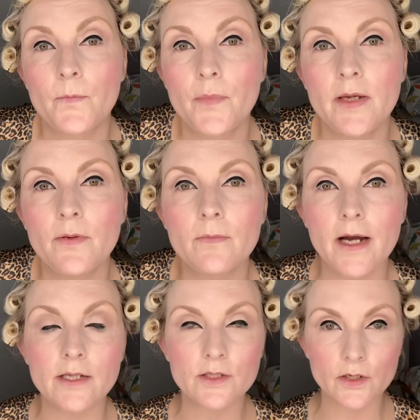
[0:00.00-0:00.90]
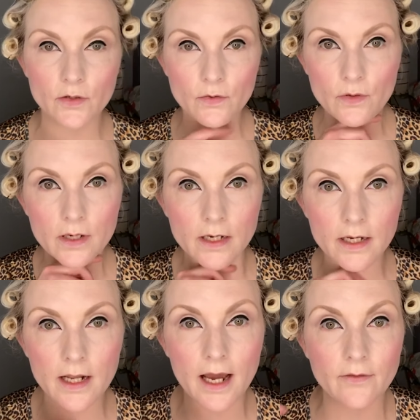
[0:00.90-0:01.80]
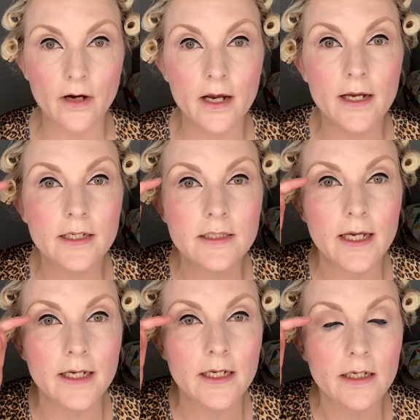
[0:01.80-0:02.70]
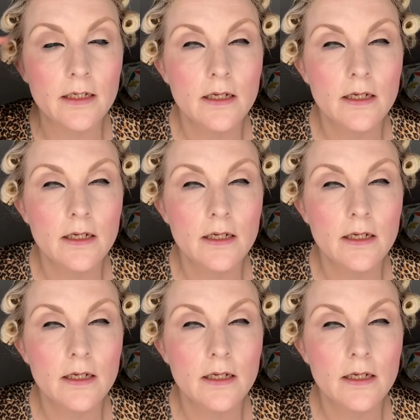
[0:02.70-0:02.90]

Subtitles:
people might do in error is like